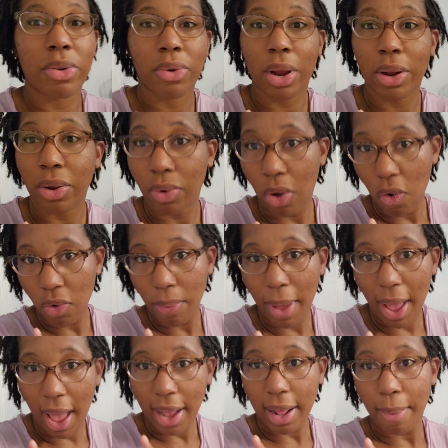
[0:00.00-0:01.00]
I don't
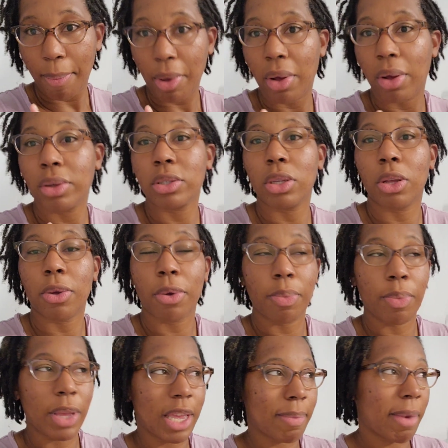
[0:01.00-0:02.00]
overpack, but
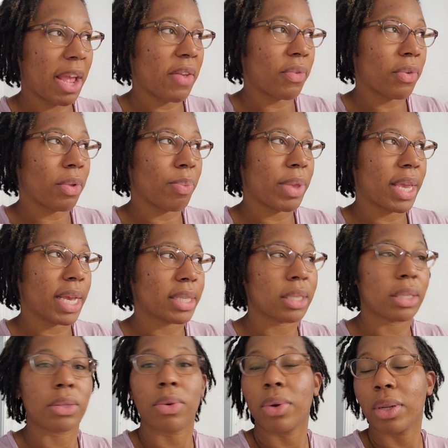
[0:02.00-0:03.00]
also being mindful
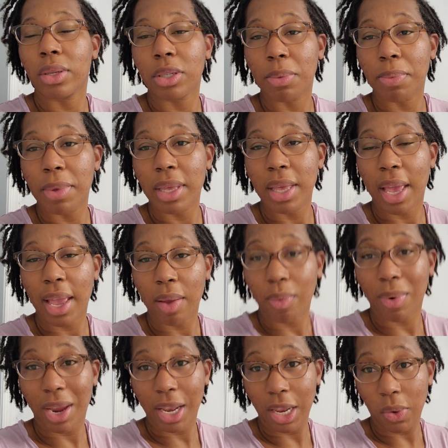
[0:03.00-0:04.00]
because it's going to be a
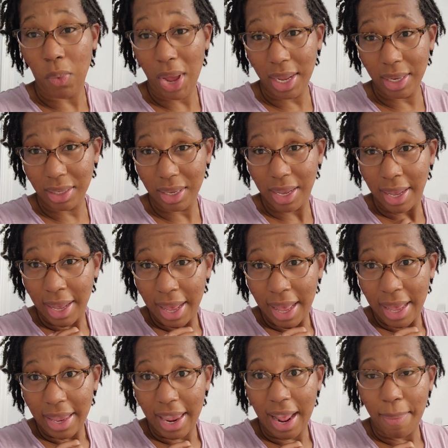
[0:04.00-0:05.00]
rainy, wet
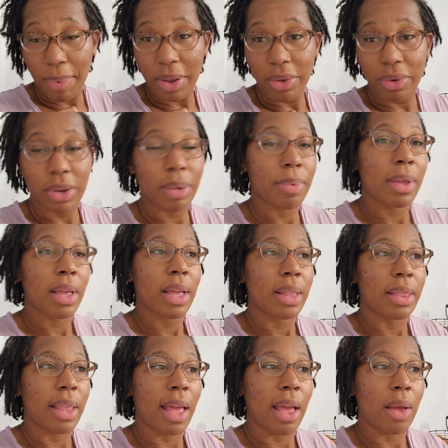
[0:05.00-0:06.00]
camping trip
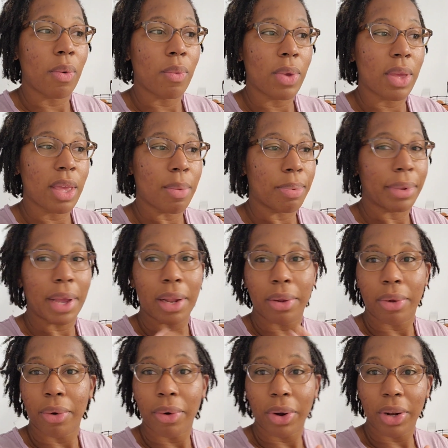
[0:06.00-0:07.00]
that we plan
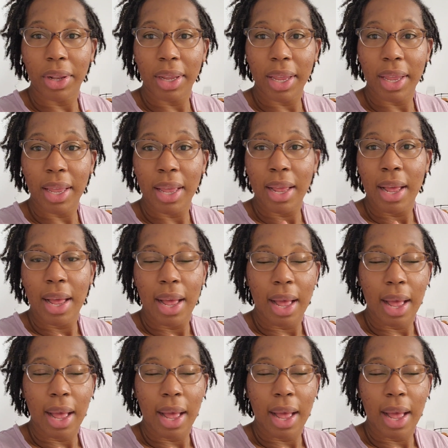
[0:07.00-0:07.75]
accordingly.